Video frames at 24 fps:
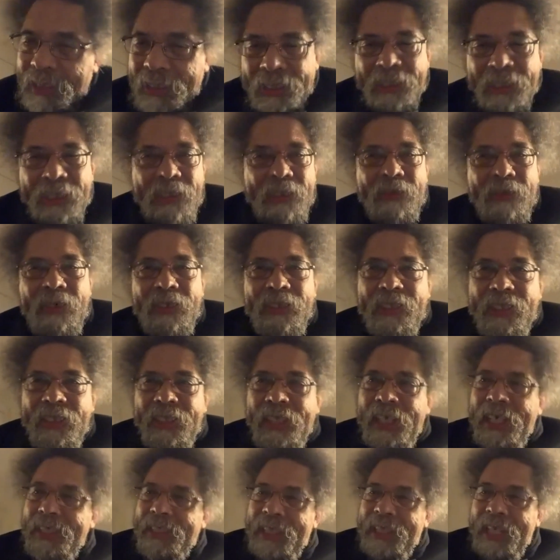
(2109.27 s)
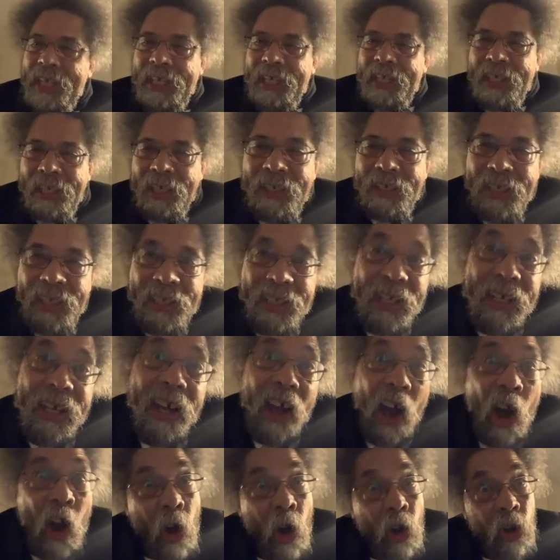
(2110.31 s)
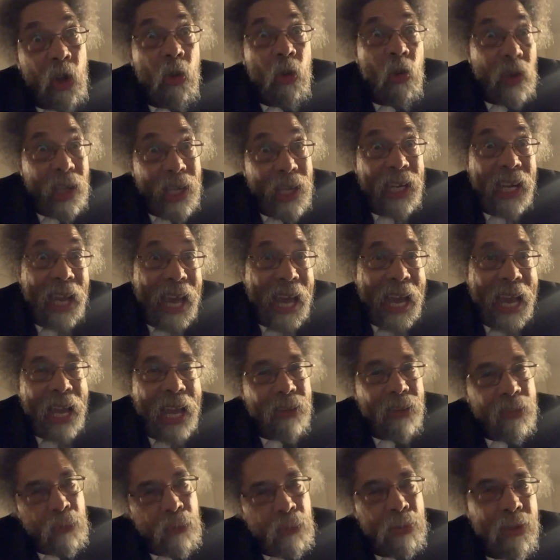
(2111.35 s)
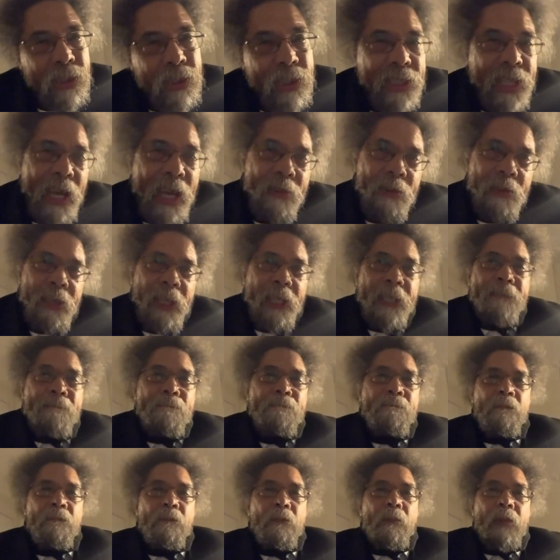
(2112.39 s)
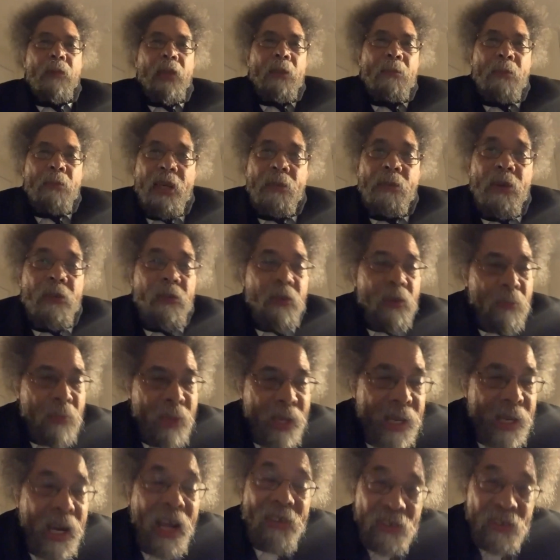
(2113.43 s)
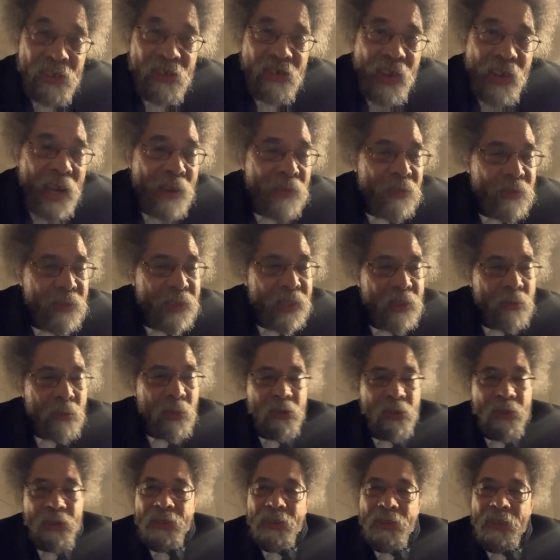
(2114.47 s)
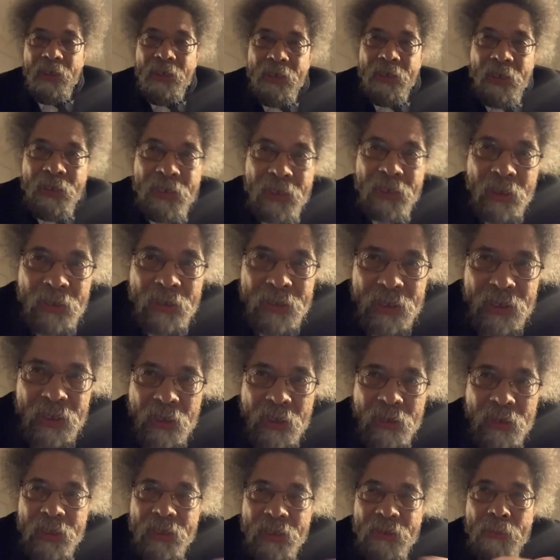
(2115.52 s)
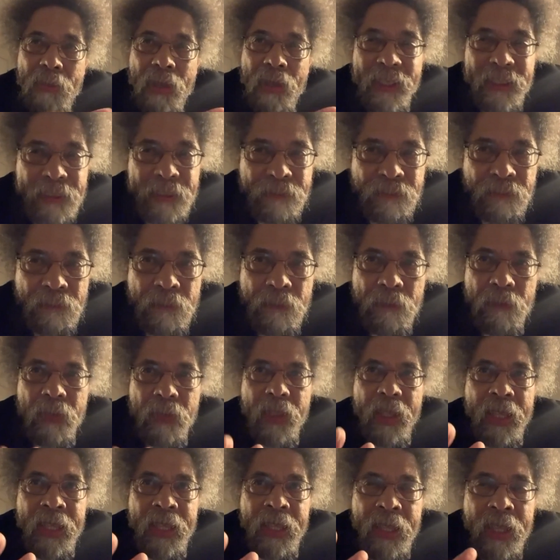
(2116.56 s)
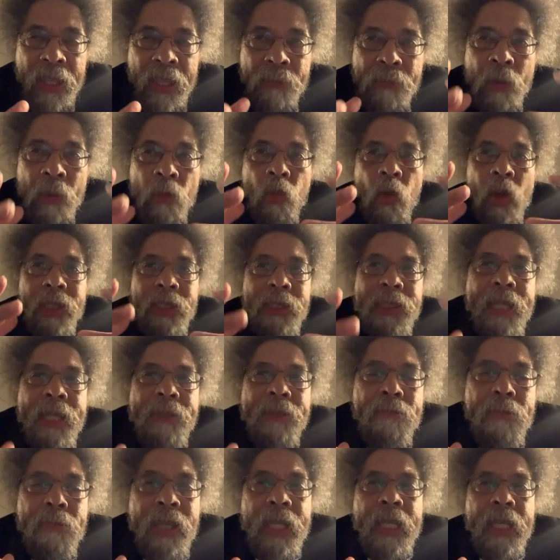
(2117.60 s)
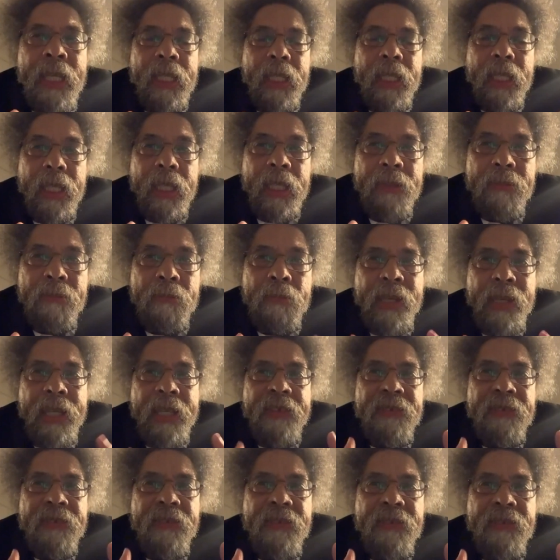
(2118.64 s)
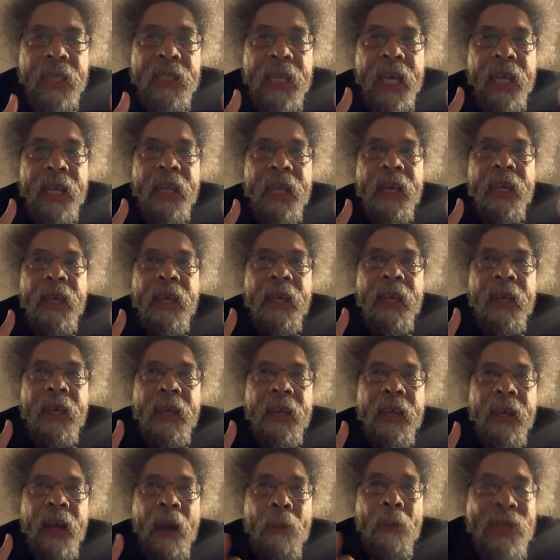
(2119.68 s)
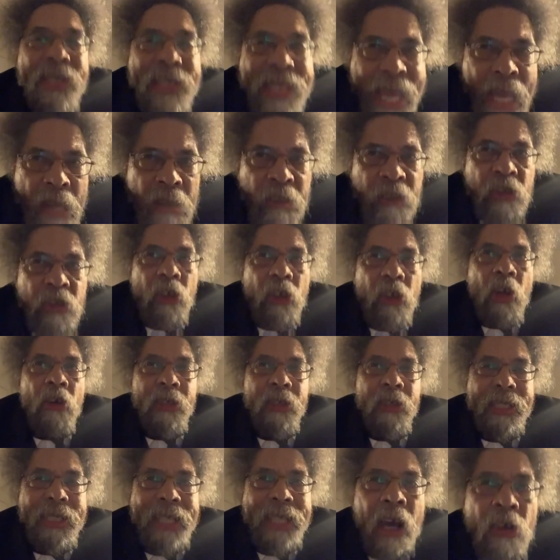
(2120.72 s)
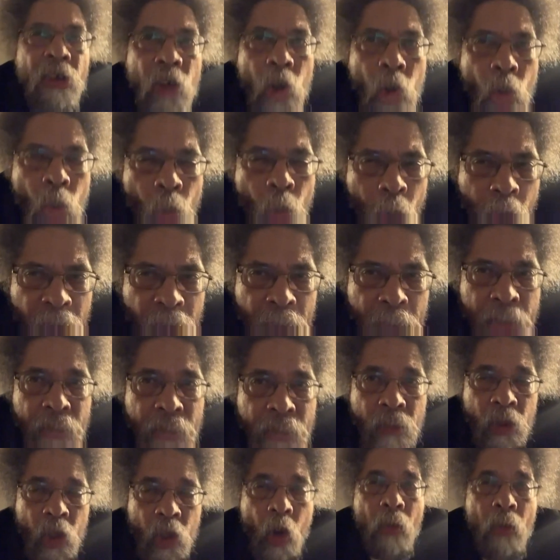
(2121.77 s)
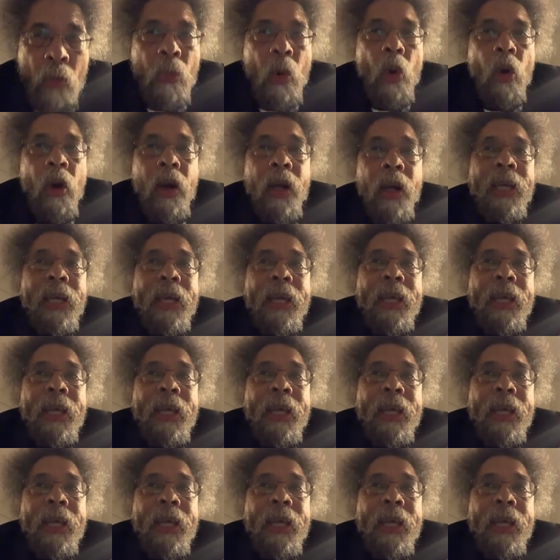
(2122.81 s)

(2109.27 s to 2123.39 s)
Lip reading: what should I say? All the way live. Let me put it that way. B.B. remained. I just traveled with him on his bus. But what does that mean? It means then that I've been down so long that down don't worry me no more.